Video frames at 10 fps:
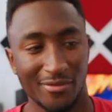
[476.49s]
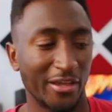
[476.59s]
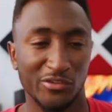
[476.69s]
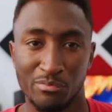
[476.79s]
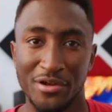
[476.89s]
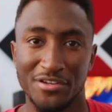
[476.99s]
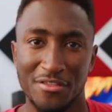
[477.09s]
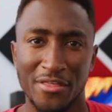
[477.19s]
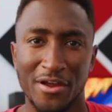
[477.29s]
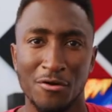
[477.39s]
I guess,
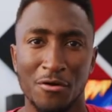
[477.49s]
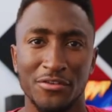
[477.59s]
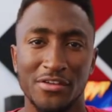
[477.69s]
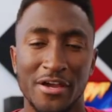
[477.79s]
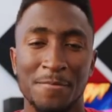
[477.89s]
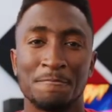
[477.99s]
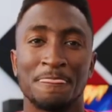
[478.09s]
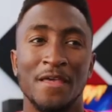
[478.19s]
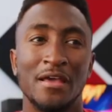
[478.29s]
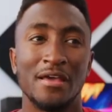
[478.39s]
printed there all the time.
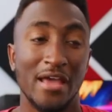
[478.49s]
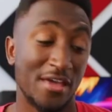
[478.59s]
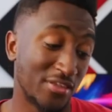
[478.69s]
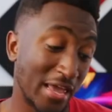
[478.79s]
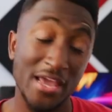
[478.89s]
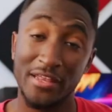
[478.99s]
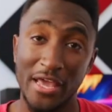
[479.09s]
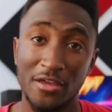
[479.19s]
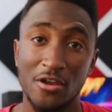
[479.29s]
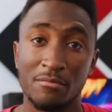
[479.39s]
And the
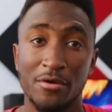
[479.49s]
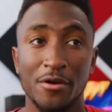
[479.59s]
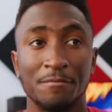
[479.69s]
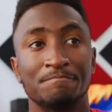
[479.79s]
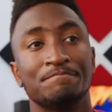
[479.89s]
8K number,